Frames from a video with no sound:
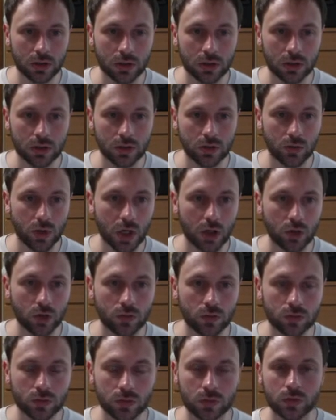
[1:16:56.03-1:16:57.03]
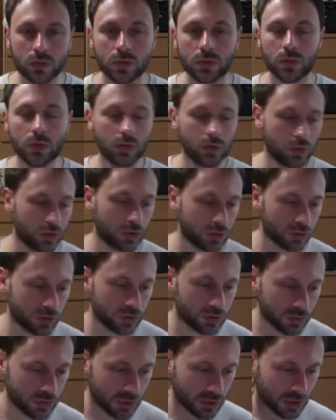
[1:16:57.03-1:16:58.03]
Wacom or
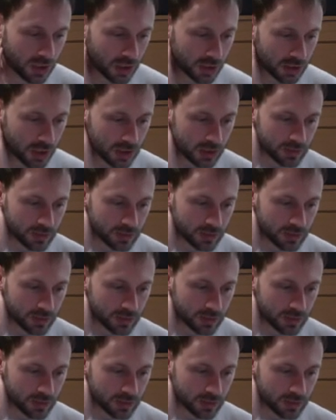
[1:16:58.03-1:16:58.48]
something like that?